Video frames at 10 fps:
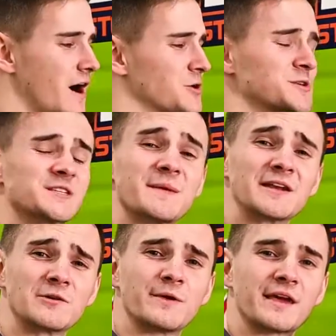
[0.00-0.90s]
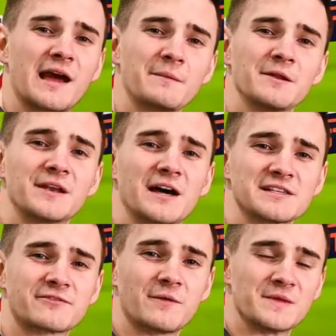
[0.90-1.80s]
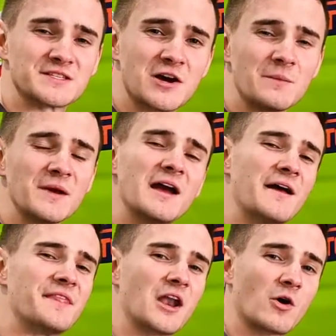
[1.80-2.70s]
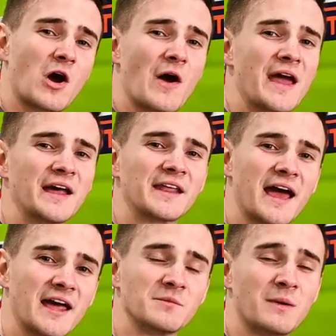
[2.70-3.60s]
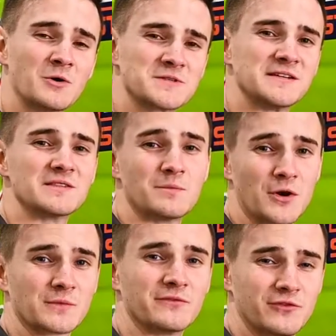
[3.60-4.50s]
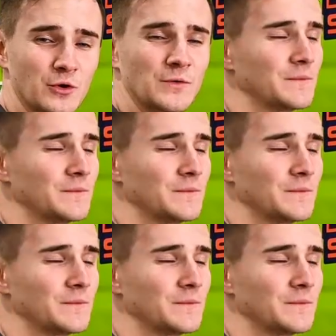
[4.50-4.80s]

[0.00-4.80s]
I'll suspend it with a couple of nuts from the top and then I'll go ahead and bolt in the bottom foot.